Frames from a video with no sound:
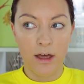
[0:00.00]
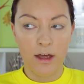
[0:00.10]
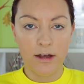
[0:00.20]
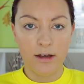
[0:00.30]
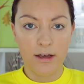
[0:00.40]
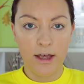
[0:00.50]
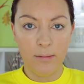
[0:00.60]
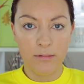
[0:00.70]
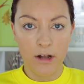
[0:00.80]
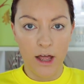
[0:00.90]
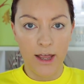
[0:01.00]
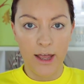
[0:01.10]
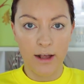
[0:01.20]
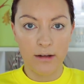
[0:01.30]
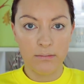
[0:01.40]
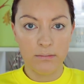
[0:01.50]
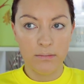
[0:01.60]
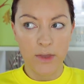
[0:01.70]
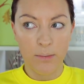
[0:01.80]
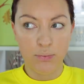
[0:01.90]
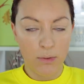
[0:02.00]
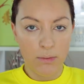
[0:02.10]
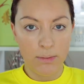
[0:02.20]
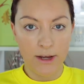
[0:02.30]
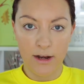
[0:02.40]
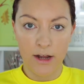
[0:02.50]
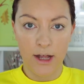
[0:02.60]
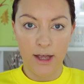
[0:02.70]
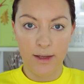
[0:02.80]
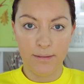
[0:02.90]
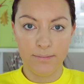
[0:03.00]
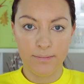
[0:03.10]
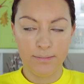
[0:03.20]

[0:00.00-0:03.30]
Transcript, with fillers: and keeps lying, they're probably a liar.